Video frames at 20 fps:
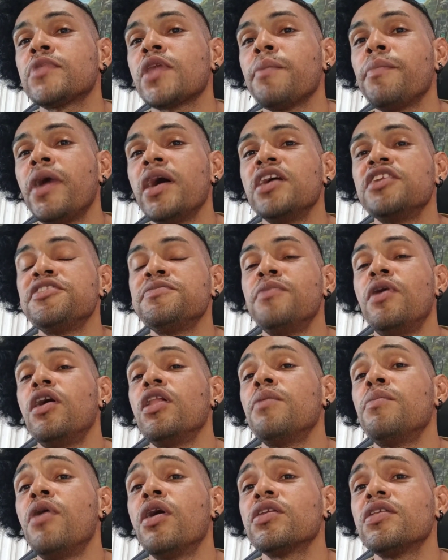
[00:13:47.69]
Buy a
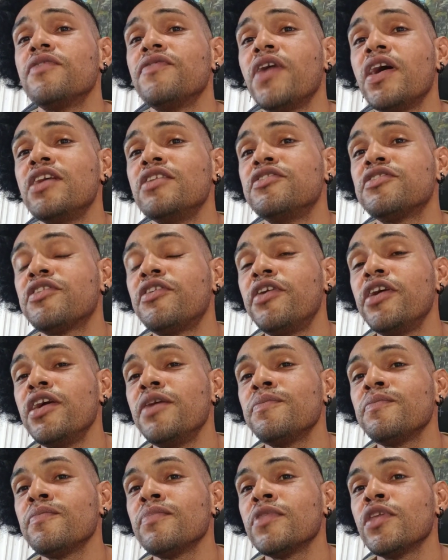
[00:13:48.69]
small amount of ice
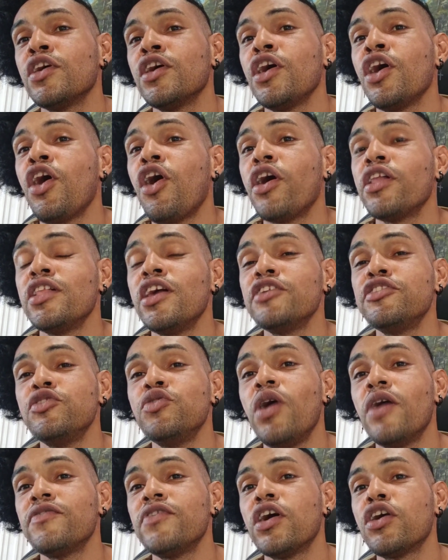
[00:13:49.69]
cream unless
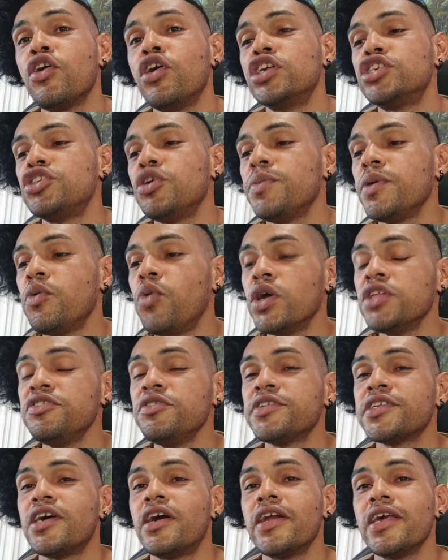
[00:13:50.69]
you have that control. But once
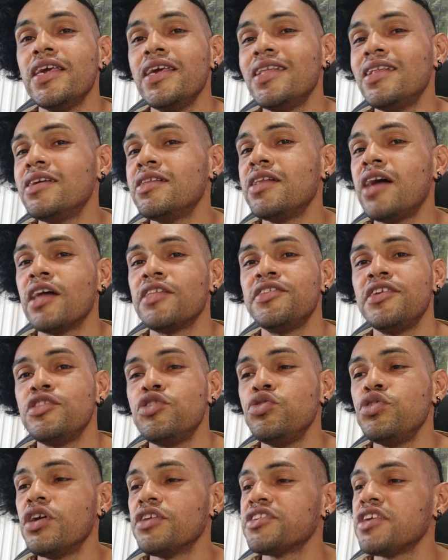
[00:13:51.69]
you start eating, that's it.
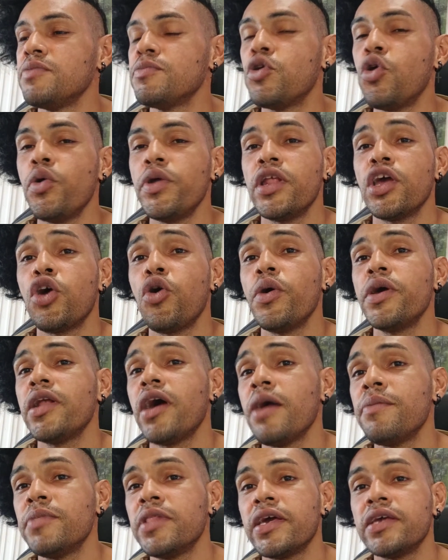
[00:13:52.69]
You just keep going and going.
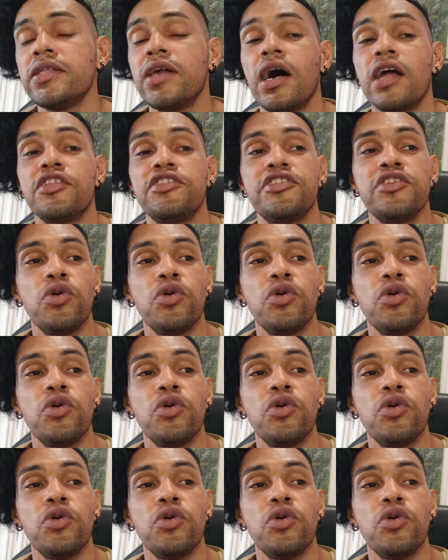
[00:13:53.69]
I'm like that.